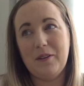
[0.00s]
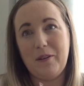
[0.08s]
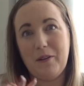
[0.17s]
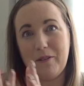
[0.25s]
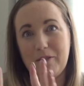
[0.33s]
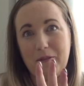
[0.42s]

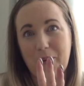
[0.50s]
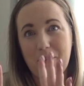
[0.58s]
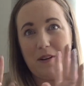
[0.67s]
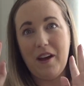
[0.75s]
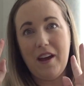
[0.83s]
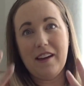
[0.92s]

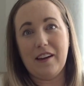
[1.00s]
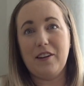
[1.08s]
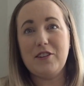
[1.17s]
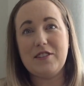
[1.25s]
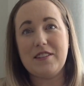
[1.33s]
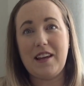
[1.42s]
vlog. Can
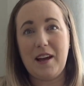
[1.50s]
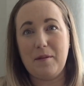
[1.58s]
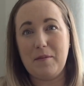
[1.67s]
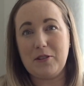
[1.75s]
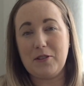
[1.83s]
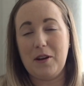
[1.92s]
I just say how
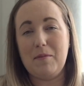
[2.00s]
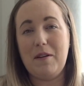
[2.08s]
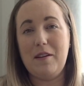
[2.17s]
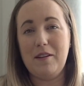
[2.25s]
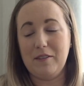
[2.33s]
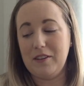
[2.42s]
much I'm
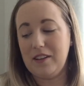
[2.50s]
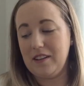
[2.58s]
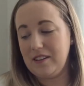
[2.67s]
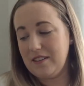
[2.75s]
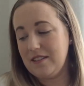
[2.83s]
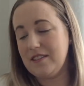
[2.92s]

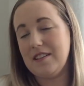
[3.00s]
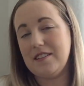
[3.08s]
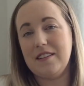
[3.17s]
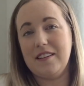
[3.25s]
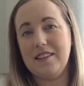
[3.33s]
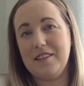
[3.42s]
loving
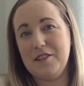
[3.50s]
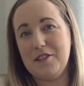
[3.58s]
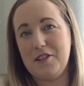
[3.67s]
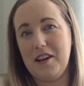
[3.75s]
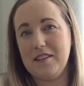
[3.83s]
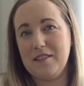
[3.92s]
sitting in this
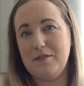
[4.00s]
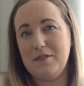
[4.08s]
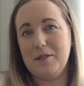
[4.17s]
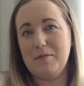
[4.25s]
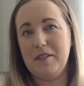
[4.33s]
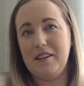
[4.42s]
chair to
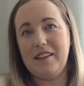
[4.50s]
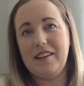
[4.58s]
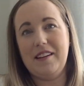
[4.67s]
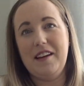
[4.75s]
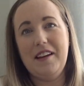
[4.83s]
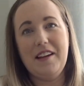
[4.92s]
film? Like,
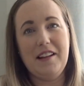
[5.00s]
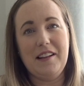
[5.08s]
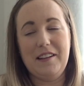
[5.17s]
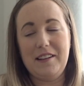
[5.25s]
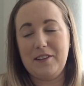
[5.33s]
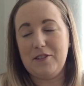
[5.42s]

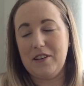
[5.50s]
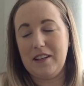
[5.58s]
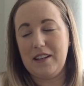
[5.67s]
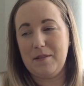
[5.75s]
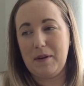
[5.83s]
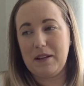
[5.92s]

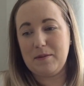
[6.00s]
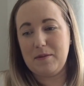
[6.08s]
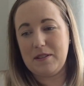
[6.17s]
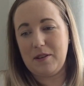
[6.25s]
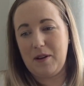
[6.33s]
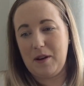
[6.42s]
literally it makes me
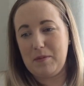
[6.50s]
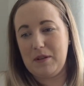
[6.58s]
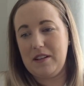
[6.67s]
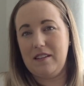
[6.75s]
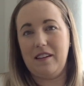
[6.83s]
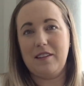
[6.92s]
so
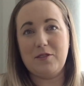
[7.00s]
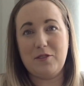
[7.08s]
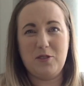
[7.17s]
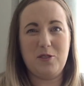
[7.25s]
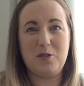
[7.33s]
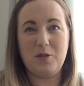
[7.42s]
happy, like,
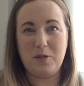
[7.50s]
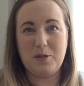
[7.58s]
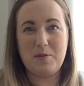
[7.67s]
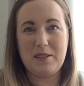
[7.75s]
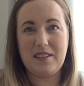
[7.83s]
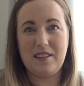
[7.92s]
just not
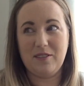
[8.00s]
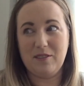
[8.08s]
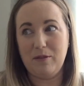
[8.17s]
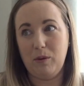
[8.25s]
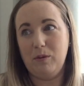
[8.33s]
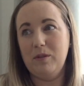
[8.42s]
to be sitting on the
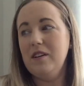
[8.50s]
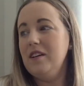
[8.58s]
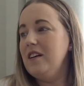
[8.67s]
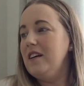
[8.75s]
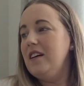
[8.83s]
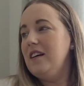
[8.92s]
floor.
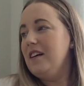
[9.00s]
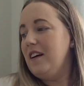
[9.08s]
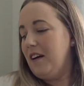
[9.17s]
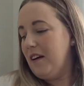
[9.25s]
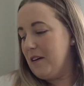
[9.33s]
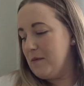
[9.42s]

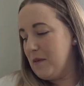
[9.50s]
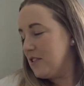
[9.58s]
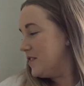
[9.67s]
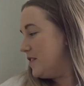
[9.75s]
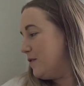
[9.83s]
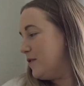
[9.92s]
I
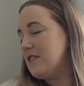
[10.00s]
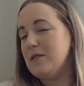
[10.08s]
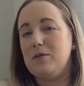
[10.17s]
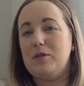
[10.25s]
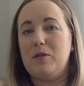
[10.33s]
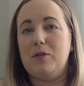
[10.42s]
just love this
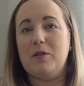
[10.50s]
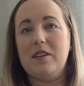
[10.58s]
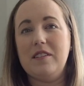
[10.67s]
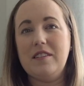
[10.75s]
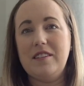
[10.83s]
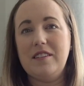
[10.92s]
little
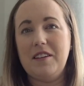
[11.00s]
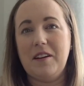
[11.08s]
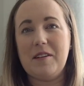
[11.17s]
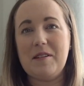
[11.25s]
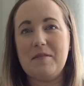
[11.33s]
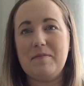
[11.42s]
corner.
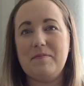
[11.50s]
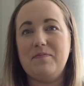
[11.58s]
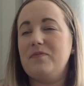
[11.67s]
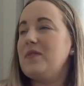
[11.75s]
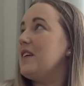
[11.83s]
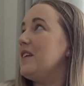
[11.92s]

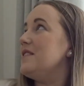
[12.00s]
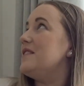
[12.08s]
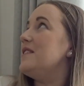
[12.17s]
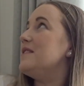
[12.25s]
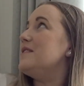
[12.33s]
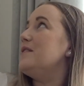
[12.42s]
You can
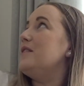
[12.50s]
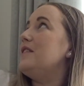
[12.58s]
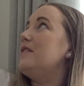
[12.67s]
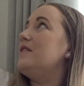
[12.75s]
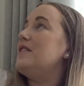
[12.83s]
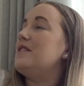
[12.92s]
see his little, like,
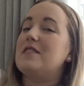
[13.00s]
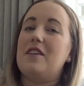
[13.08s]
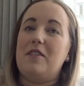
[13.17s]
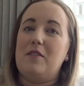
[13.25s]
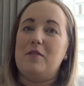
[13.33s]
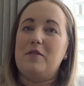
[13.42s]
it's
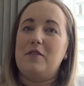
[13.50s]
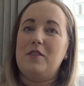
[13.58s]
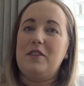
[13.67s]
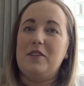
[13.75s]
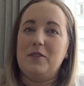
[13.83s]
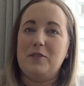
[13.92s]
cut off
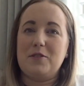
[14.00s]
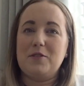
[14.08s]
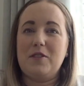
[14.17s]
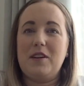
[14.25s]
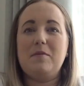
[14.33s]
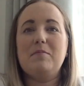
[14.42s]
on
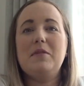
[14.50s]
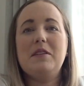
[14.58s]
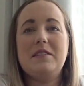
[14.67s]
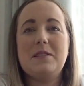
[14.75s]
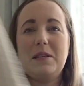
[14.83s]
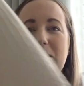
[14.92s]
screen, you
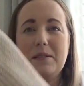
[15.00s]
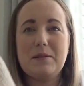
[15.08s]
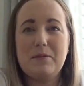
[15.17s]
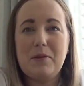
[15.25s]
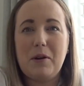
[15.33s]
can see his little